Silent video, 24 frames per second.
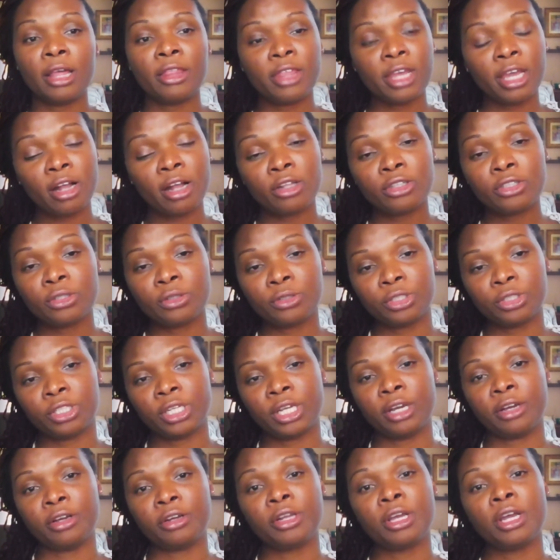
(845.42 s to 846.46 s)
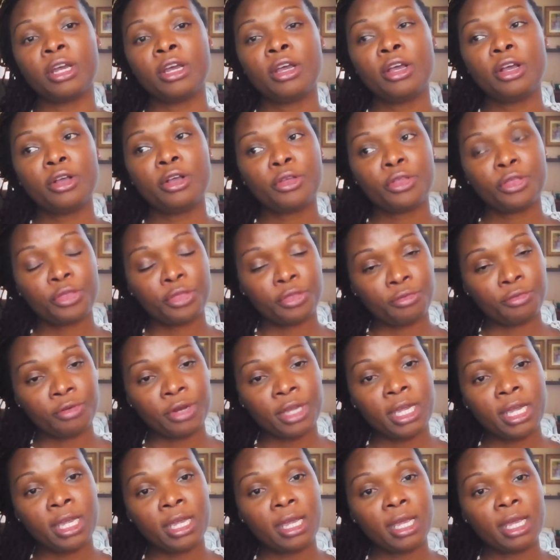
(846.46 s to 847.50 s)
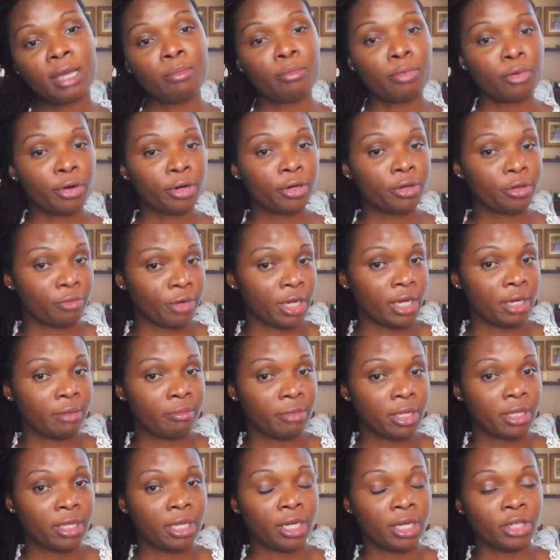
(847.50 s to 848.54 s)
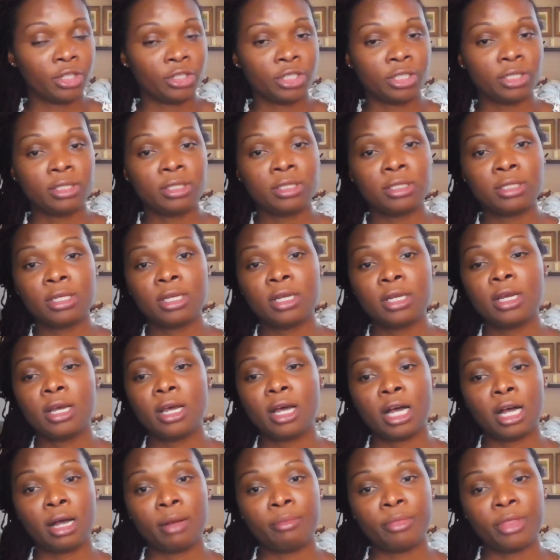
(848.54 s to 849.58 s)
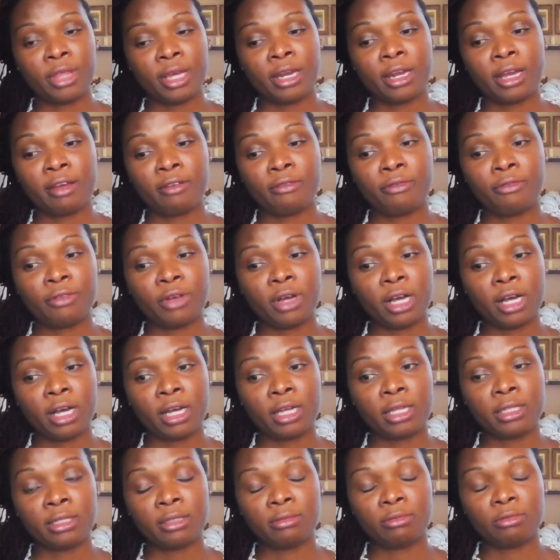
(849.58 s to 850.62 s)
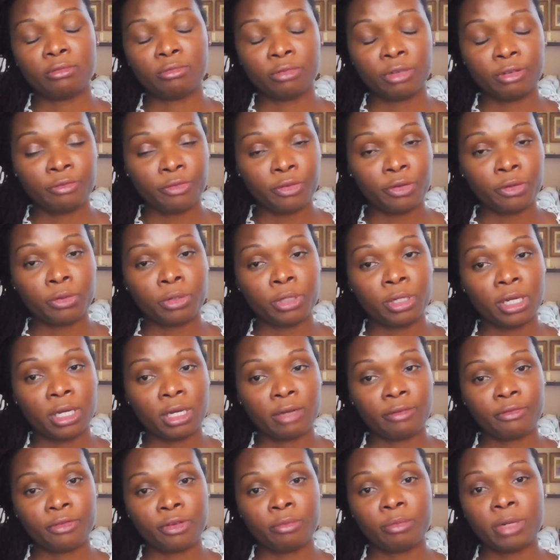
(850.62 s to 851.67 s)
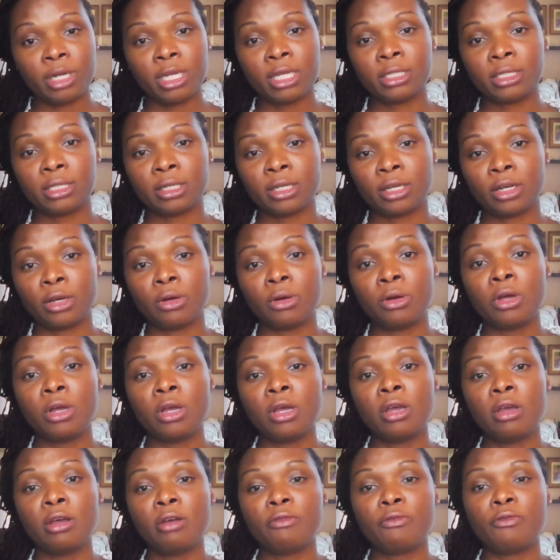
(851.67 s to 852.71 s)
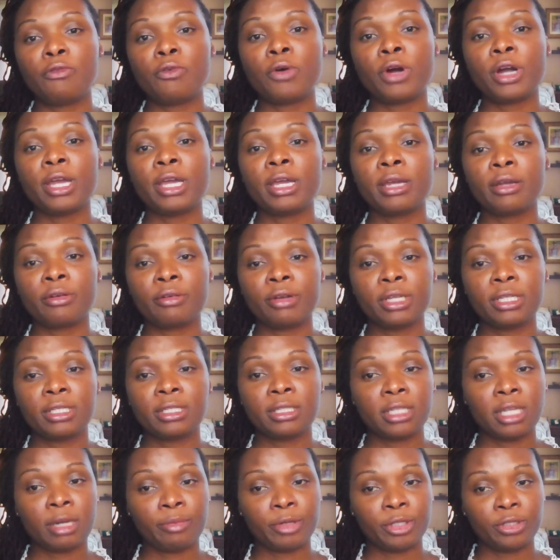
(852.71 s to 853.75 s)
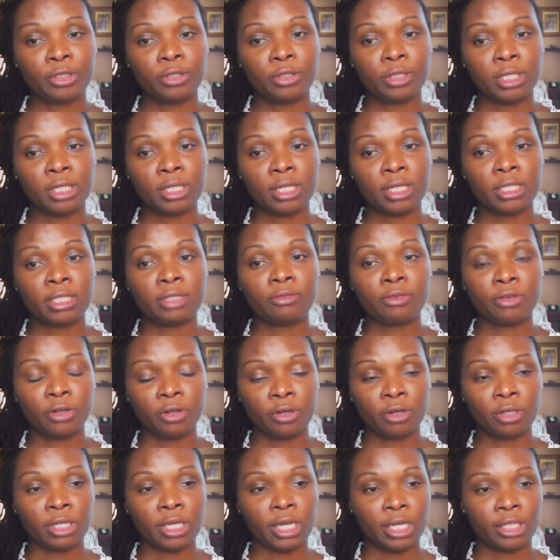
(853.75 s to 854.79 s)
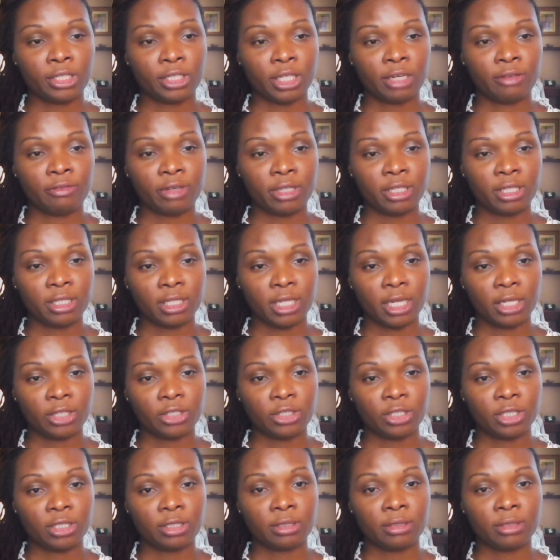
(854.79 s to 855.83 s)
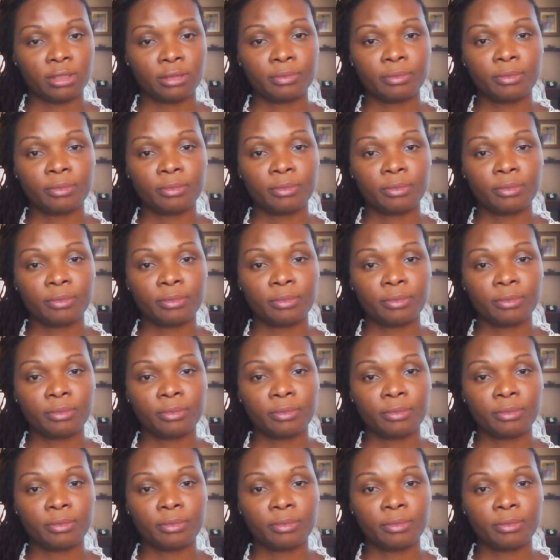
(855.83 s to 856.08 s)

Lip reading: They also shared 3 important recommendations that I've reviewed a few minutes ago for increasing opportunities for early HIV detection.